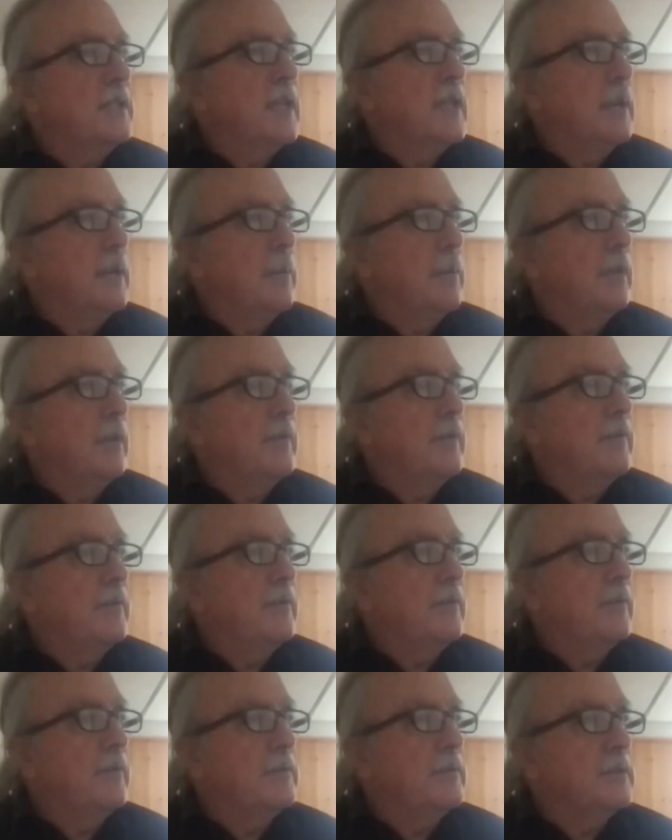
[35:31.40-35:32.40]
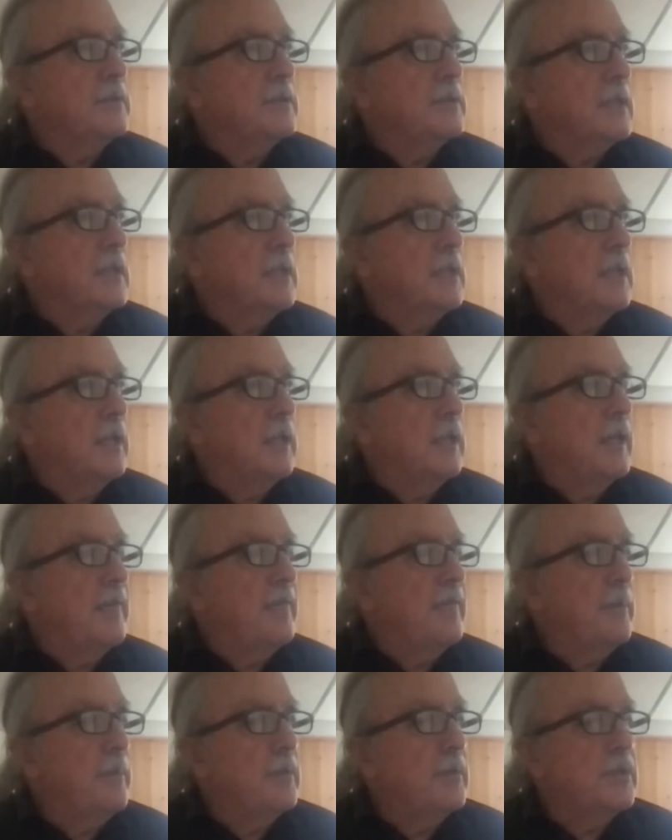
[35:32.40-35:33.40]
I believe it was
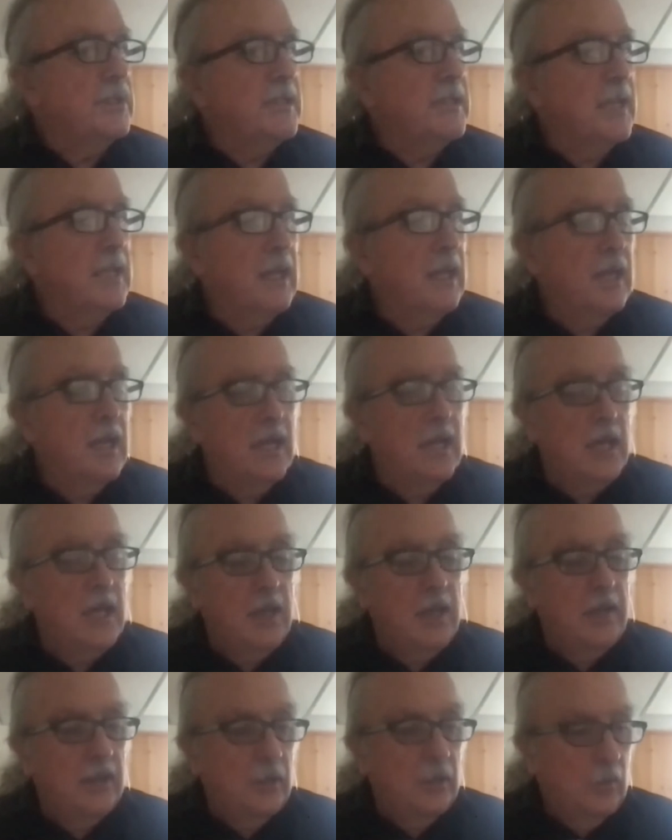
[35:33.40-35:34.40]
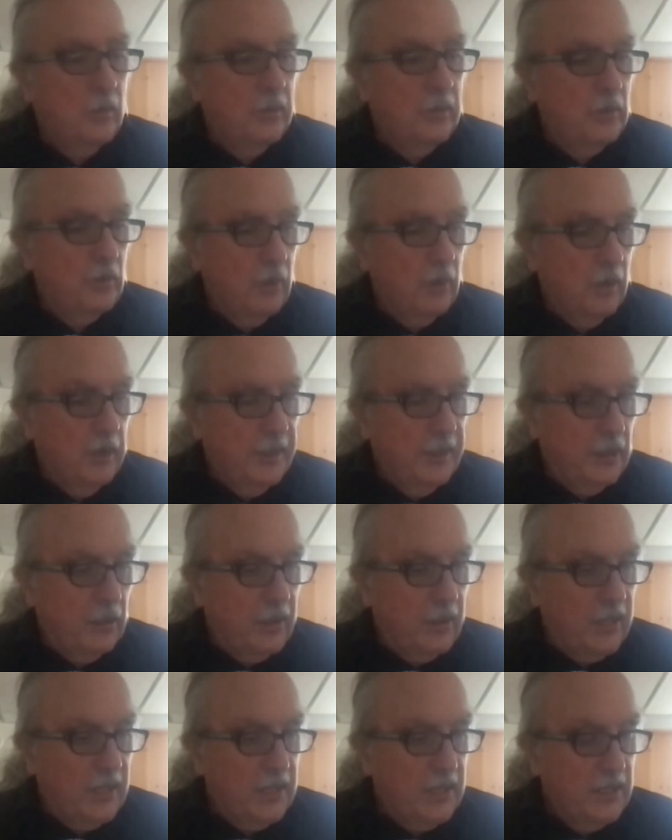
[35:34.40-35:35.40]
11%. The world
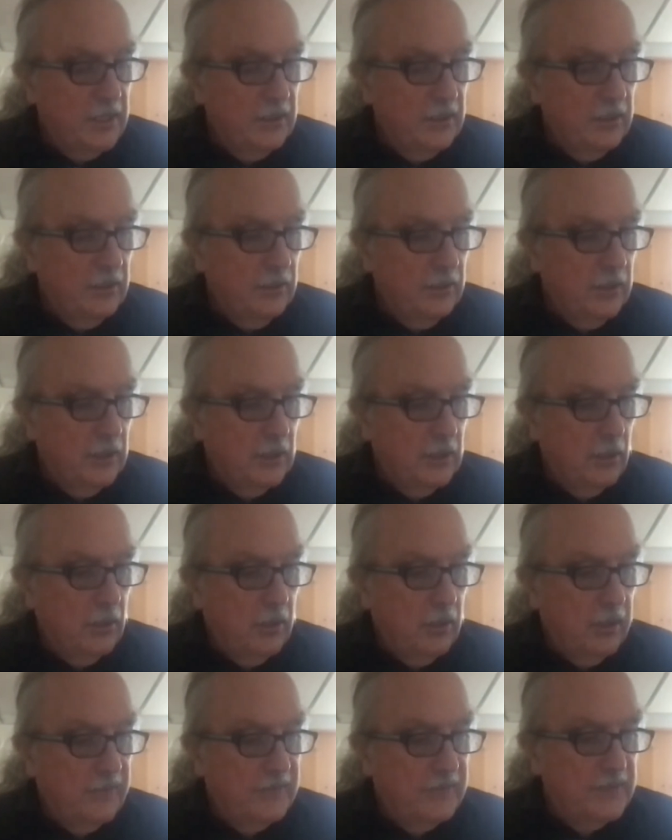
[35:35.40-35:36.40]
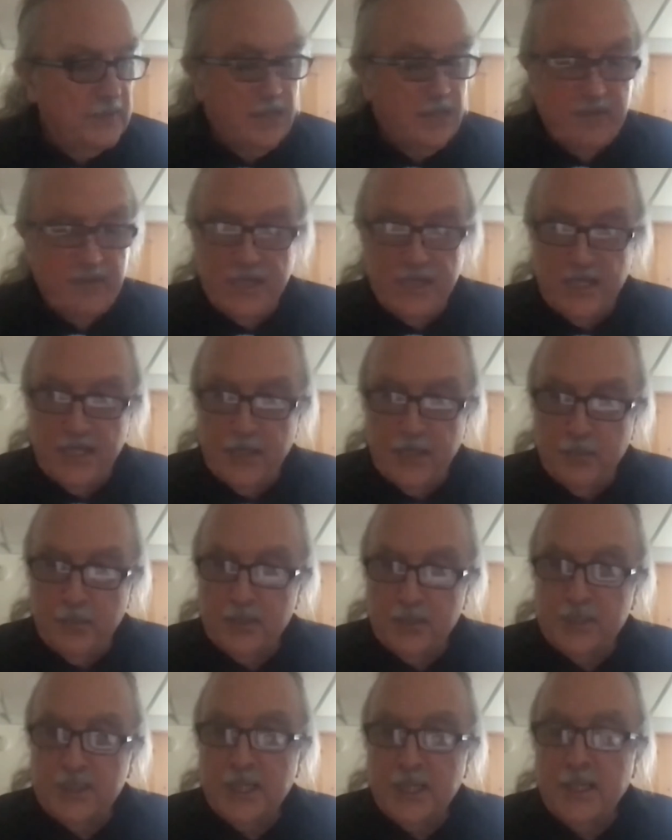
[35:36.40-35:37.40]
agreed to a goal of
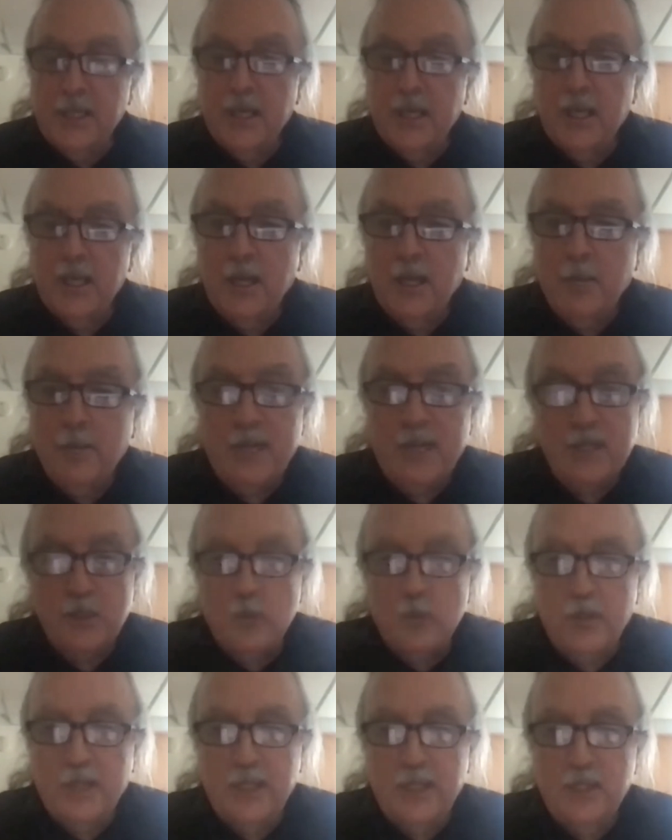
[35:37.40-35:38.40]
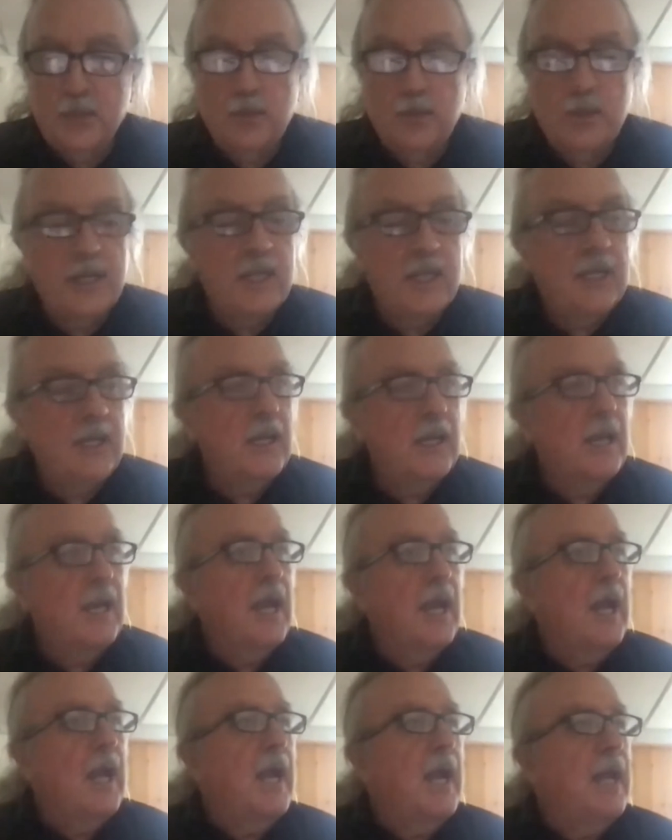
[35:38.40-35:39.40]
17% by 2020.
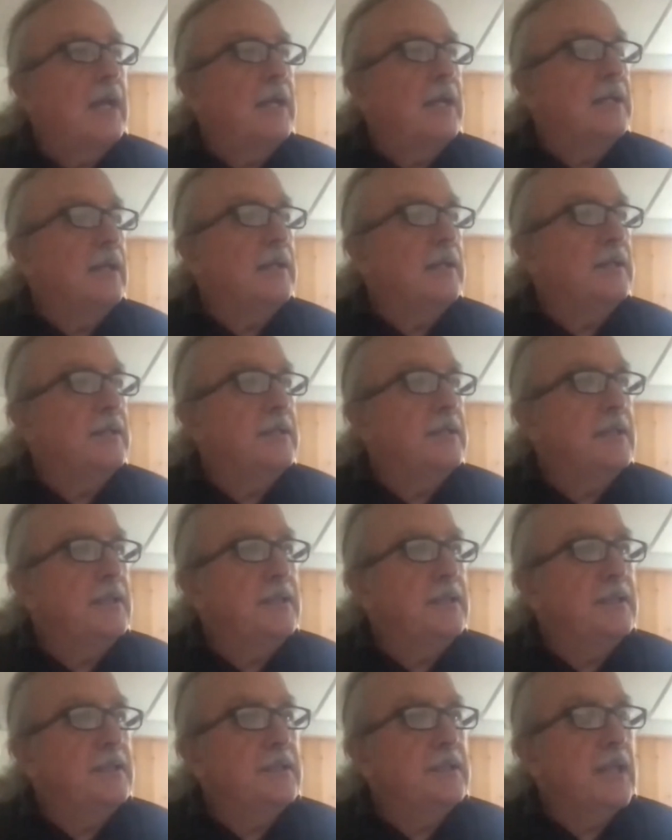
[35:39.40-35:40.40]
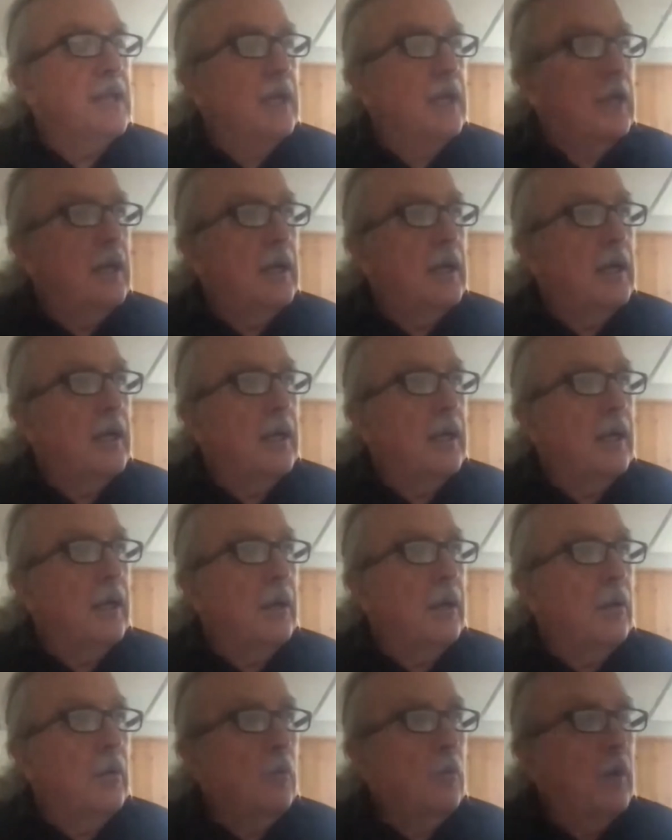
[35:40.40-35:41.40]
And since
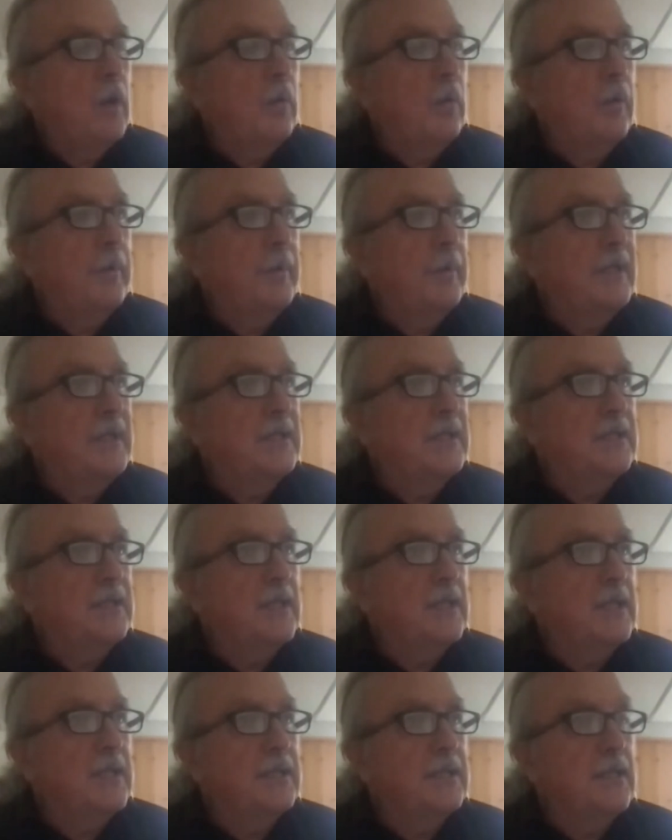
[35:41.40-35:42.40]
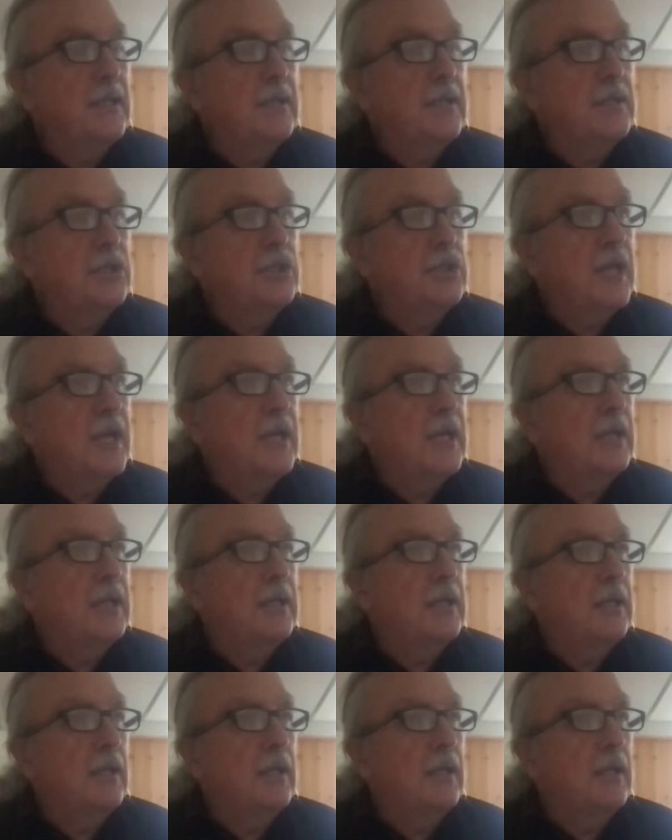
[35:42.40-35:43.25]
what will be discussed in China